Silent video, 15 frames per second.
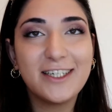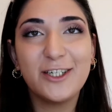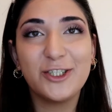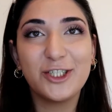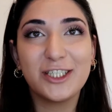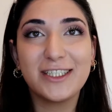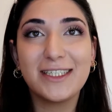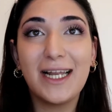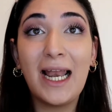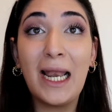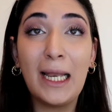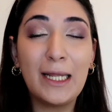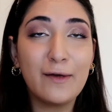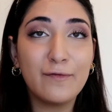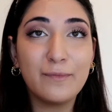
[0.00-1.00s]
then just
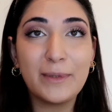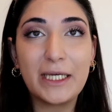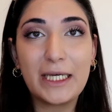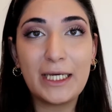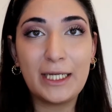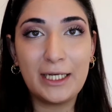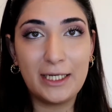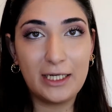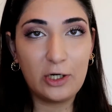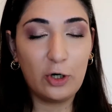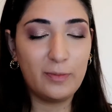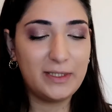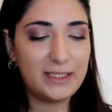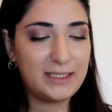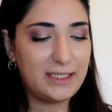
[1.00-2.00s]
leave me in the
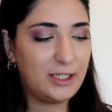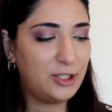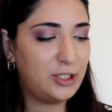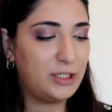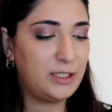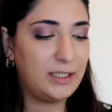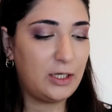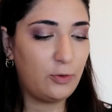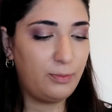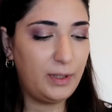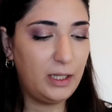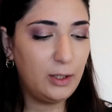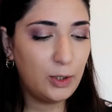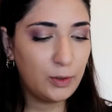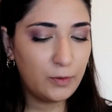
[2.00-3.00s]
comment section
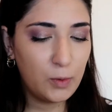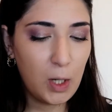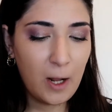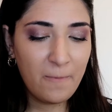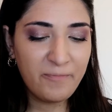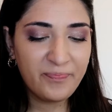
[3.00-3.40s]
down below.